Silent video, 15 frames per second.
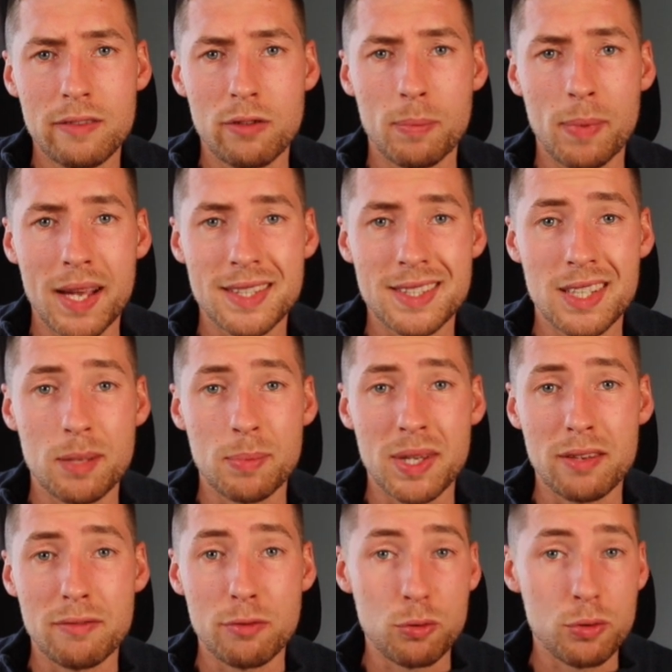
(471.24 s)
for basically
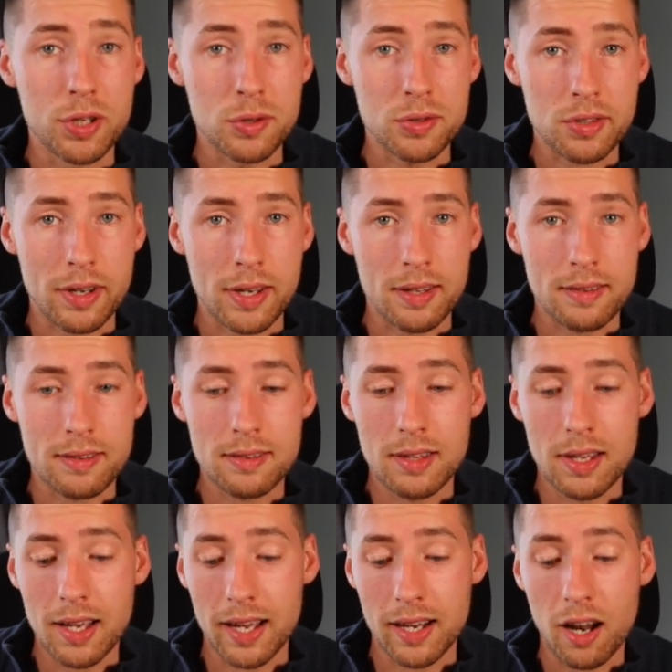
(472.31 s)
being voodoo science
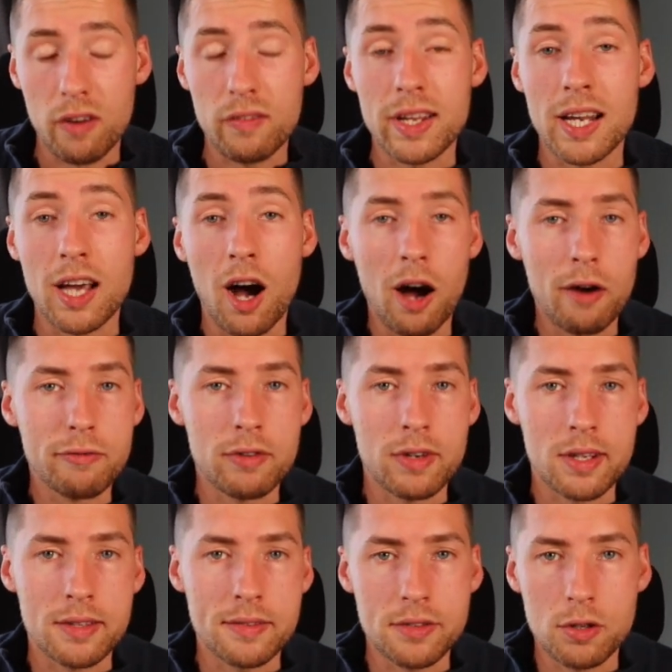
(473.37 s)
and not really
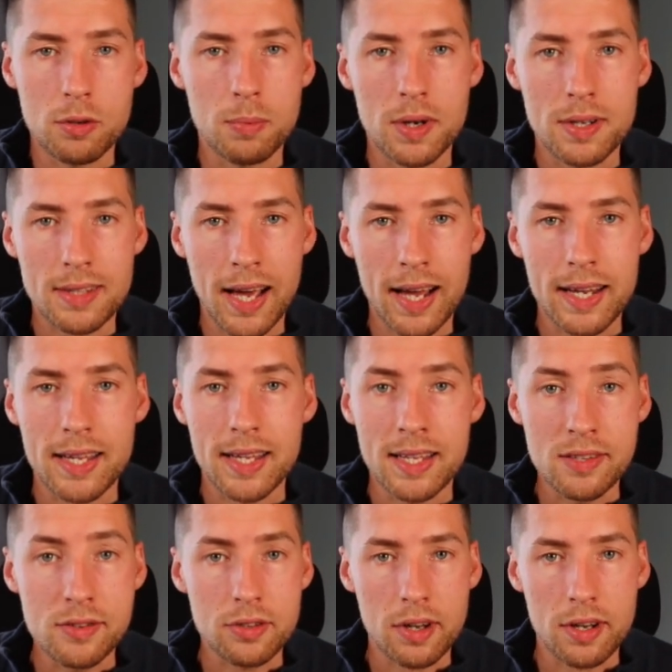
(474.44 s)
offering consumers any
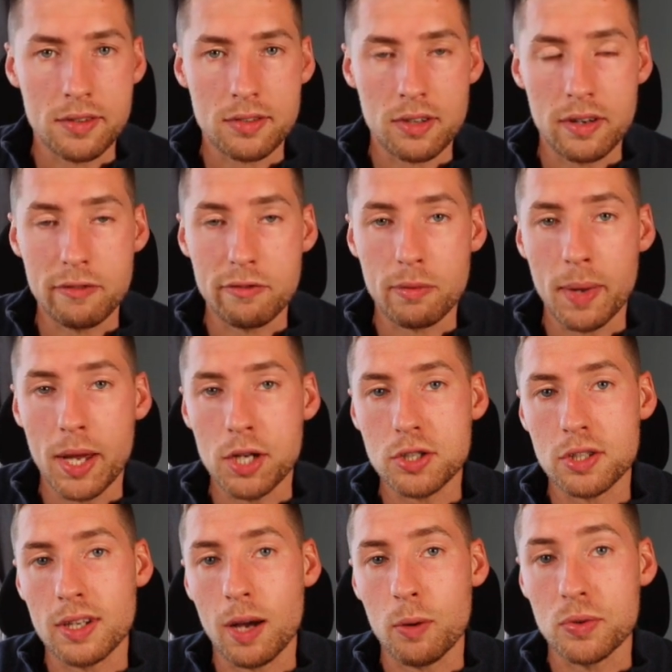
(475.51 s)
insights or
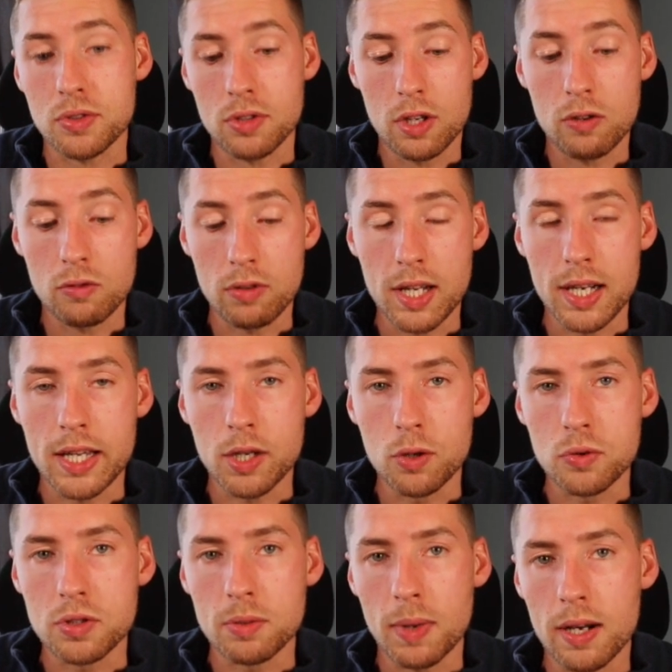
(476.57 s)
information that was really
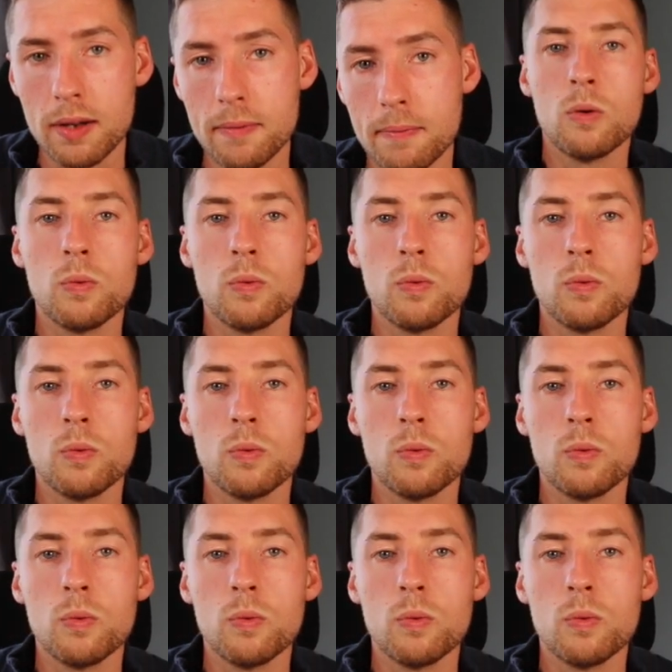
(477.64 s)
usable.